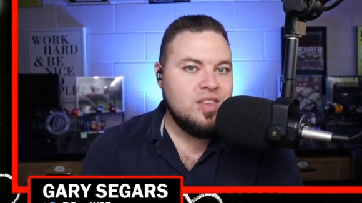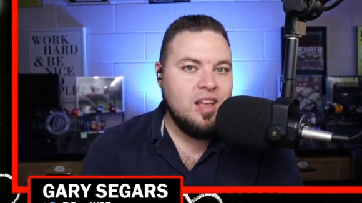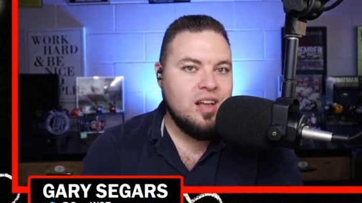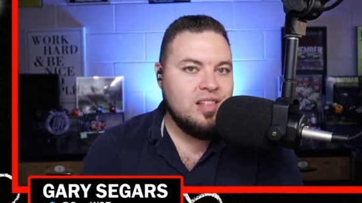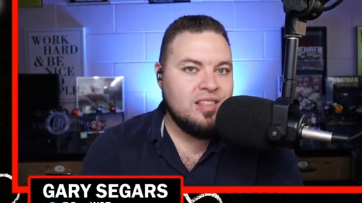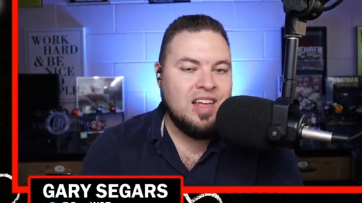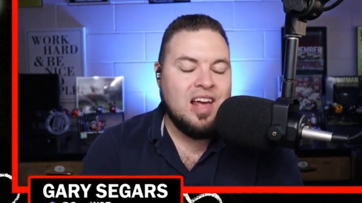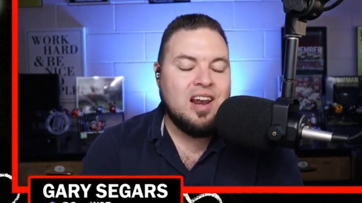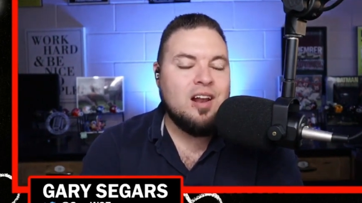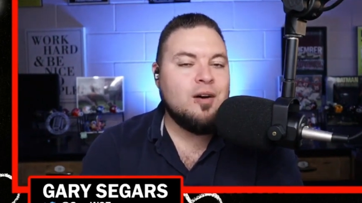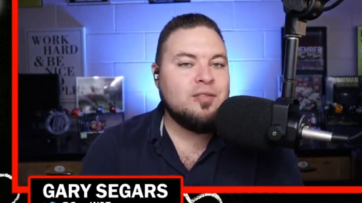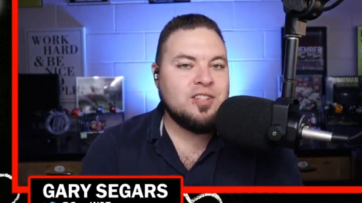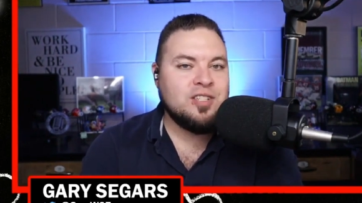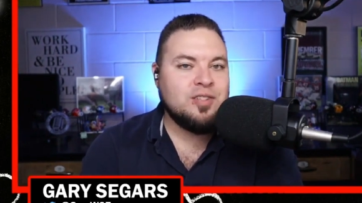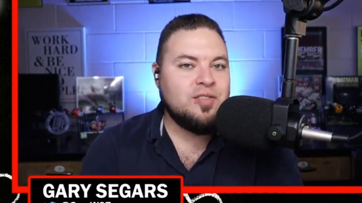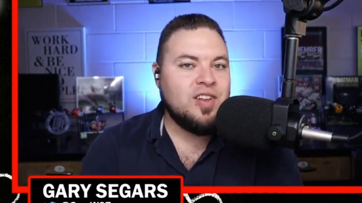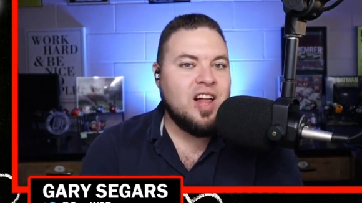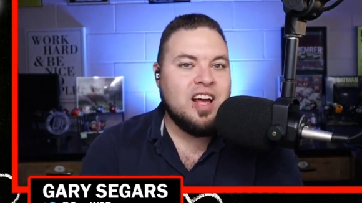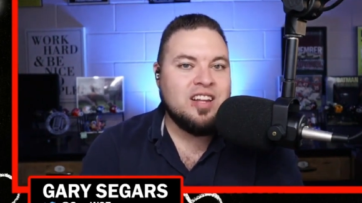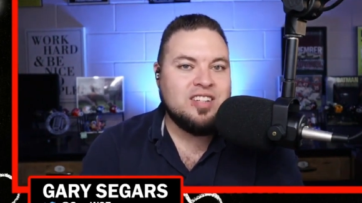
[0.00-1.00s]
That
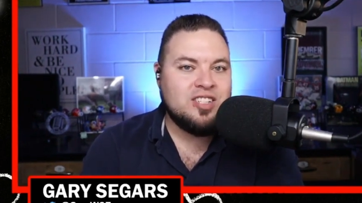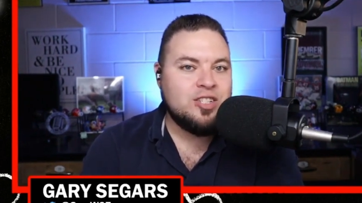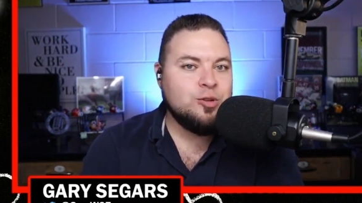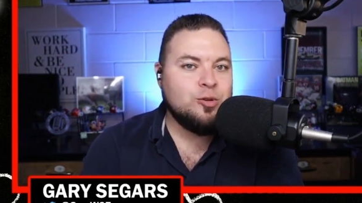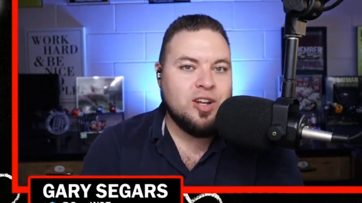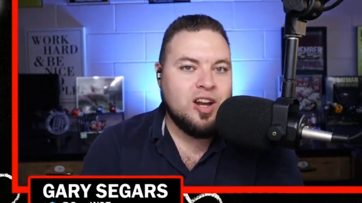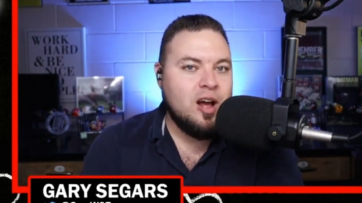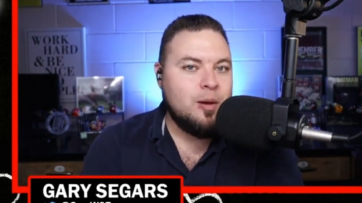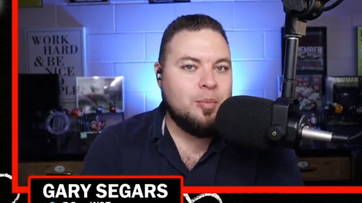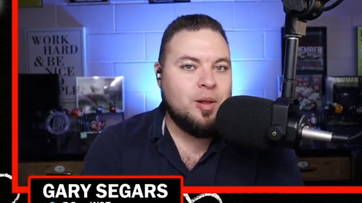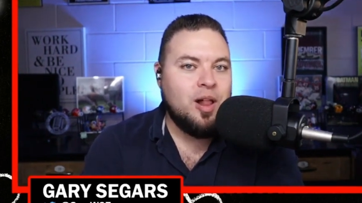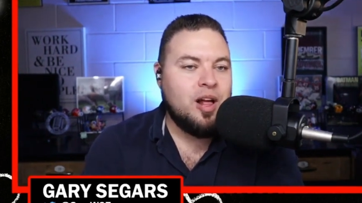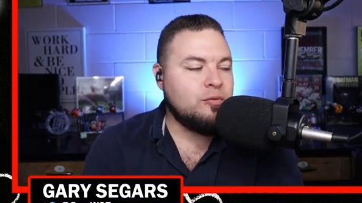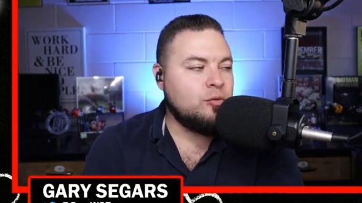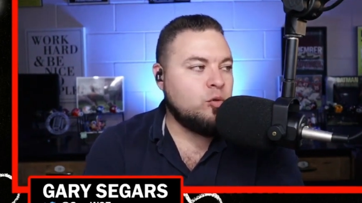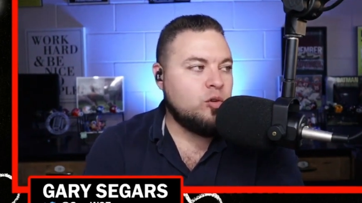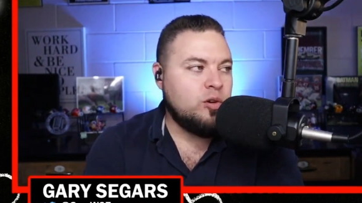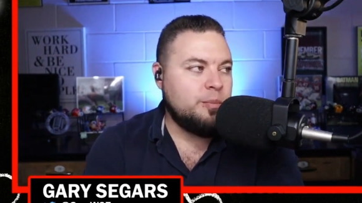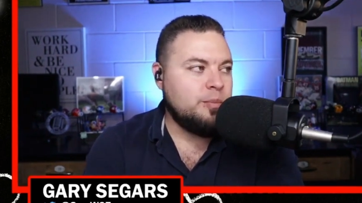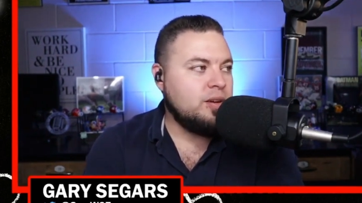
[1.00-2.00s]
offensive line still cannot block
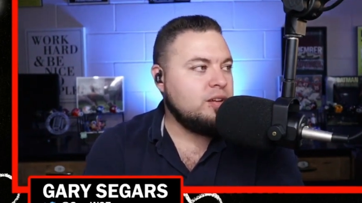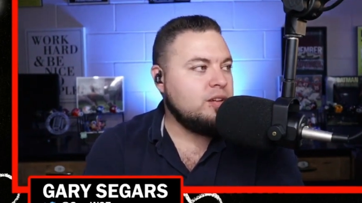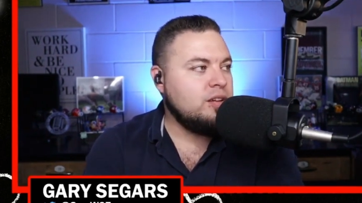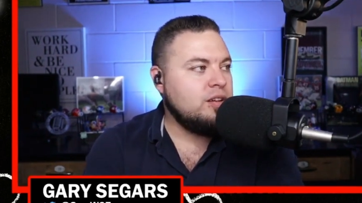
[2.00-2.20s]
for him.